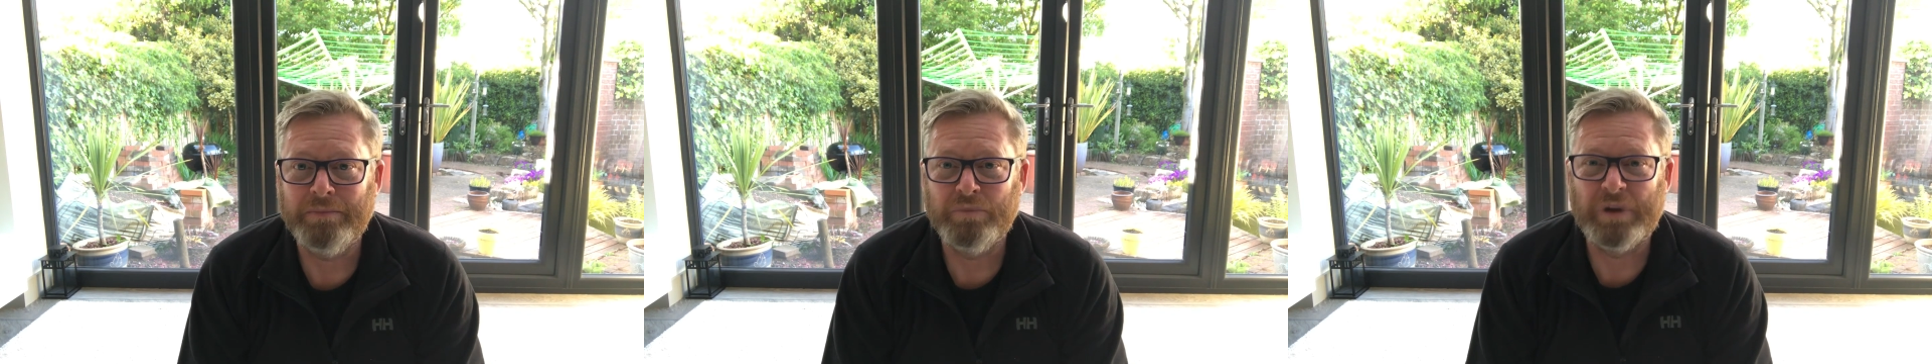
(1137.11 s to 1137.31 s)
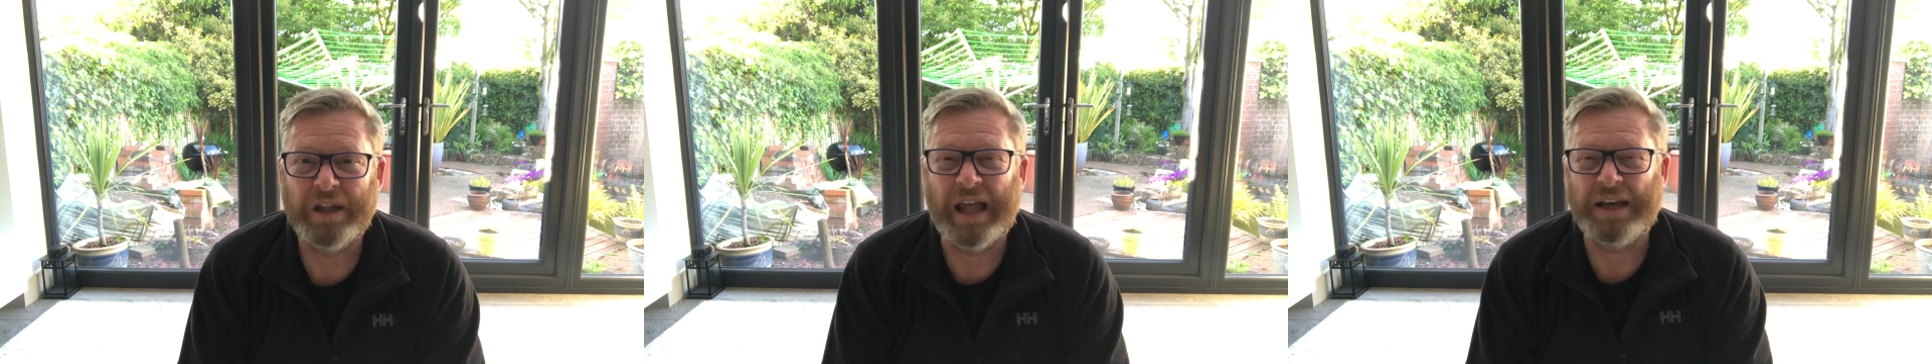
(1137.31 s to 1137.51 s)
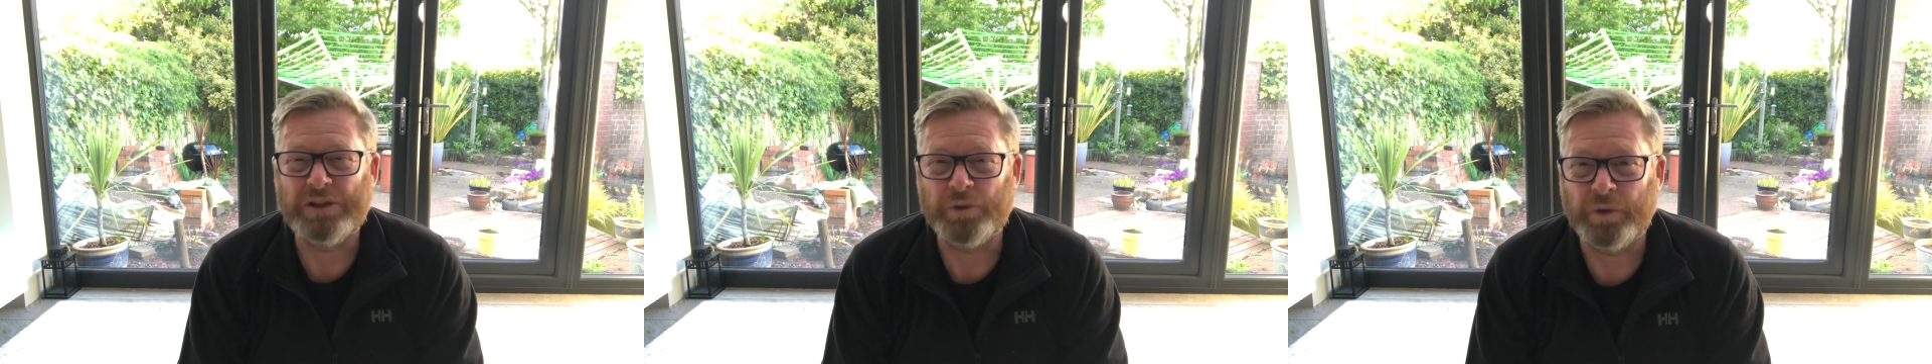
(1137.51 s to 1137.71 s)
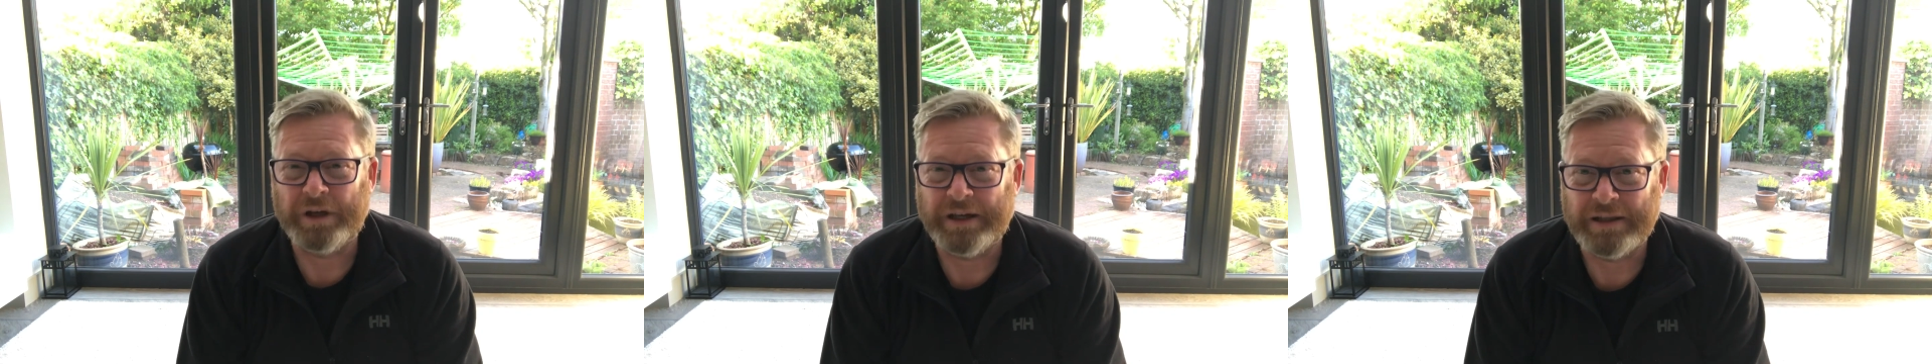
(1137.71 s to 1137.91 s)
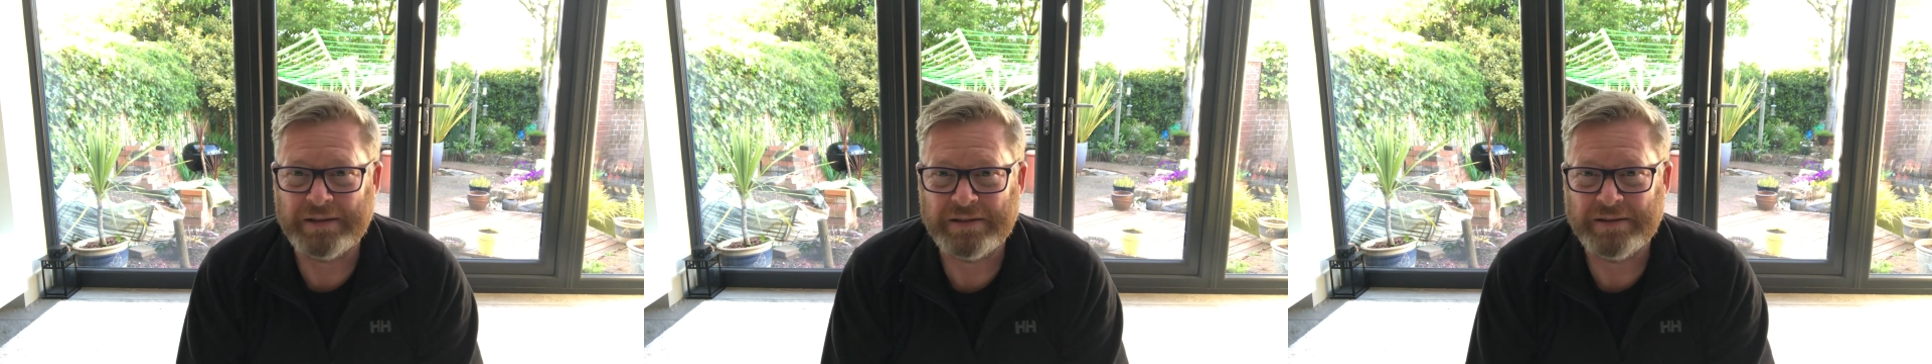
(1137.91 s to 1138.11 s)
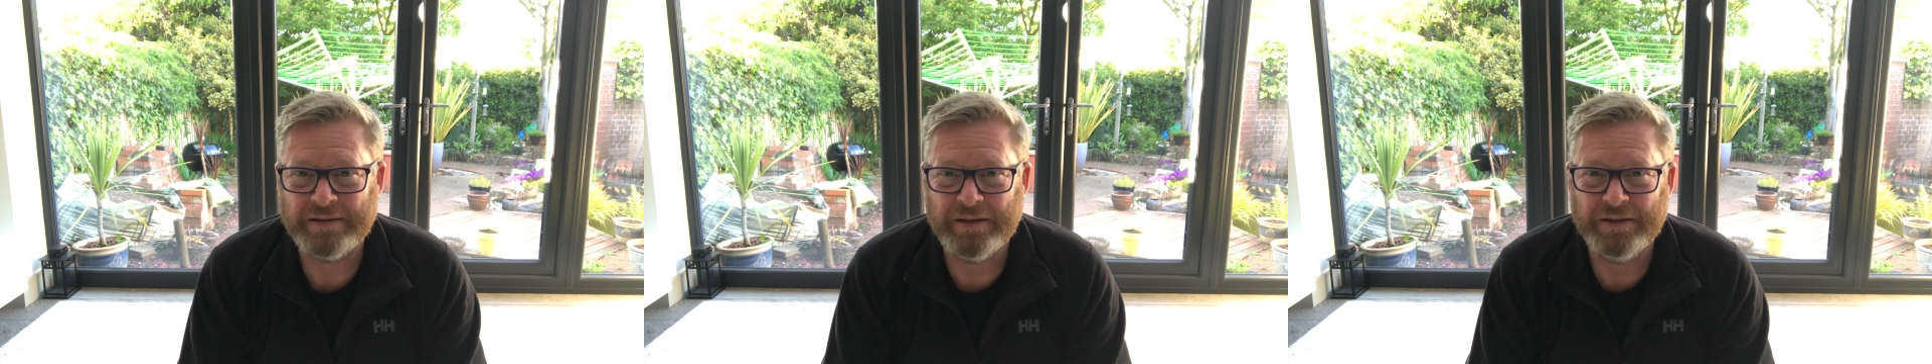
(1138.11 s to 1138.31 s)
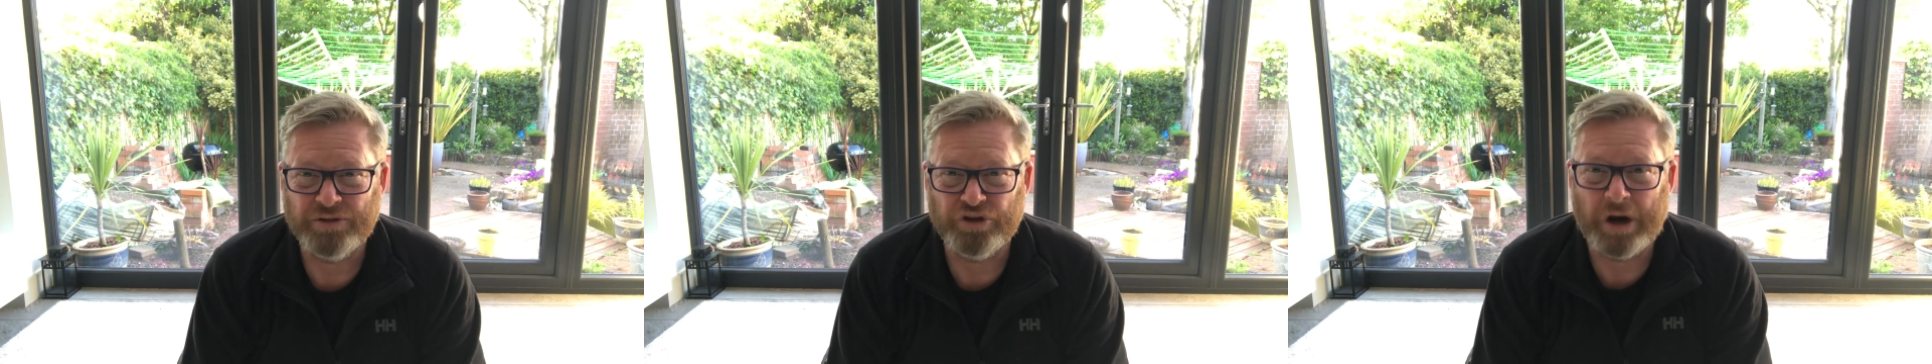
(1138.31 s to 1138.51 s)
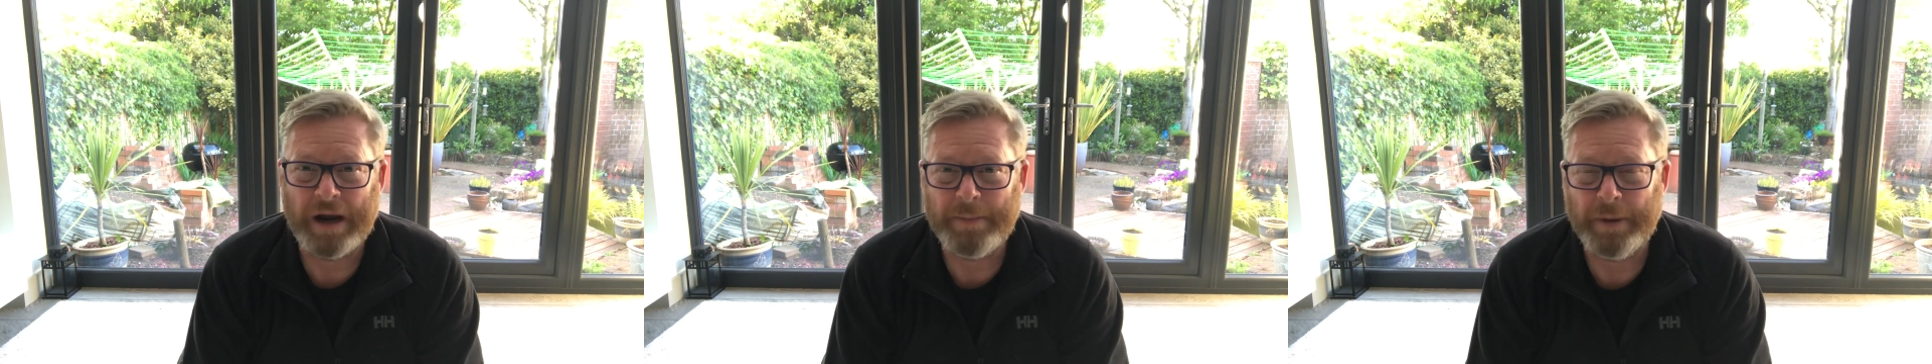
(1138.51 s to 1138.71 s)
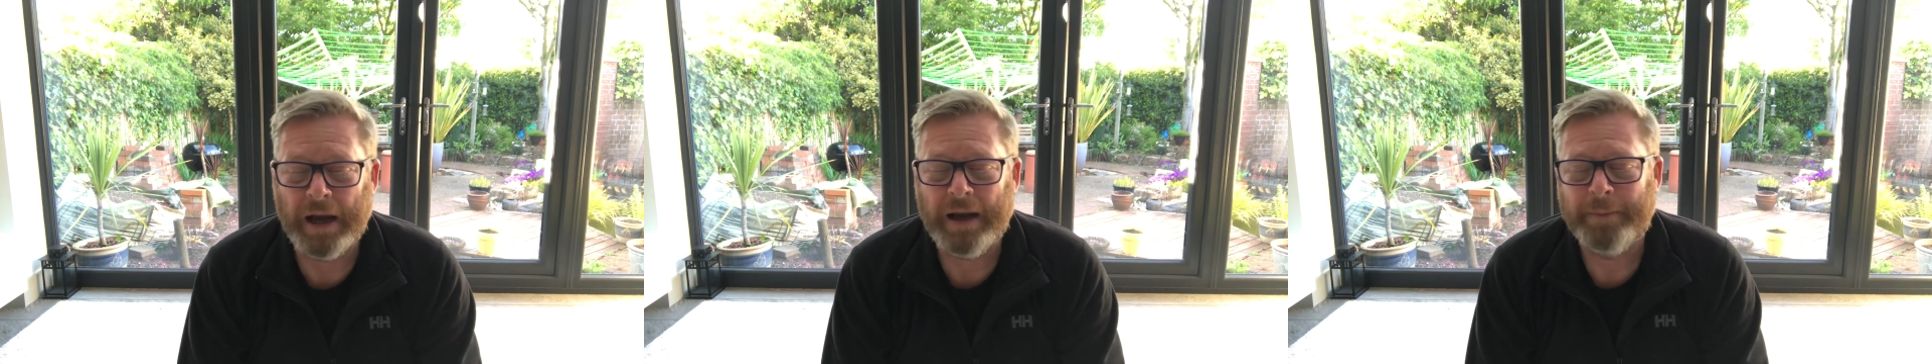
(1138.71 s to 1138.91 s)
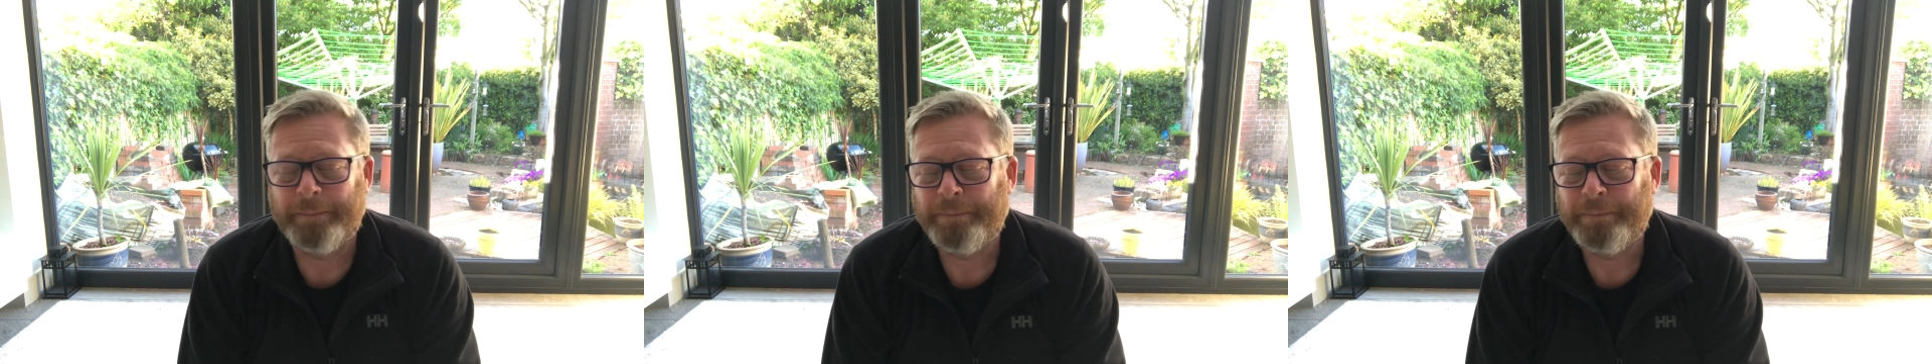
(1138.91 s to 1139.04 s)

lightweight dry bag.